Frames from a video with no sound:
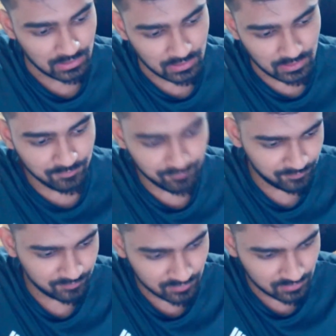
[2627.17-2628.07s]
If
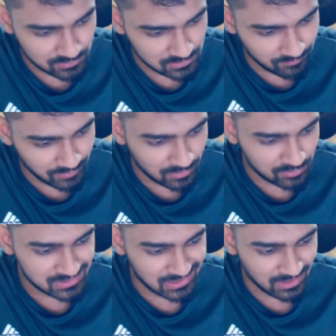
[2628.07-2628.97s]
some value is
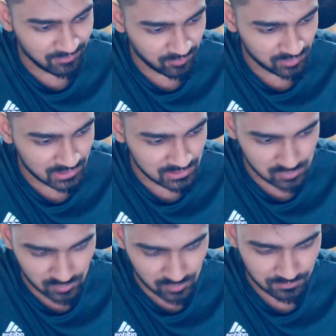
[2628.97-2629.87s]
still left for these
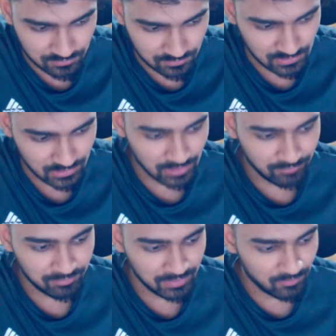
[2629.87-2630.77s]
two, then
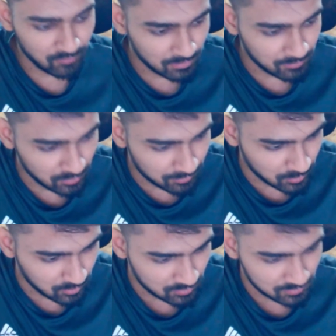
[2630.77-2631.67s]
we make one more blow.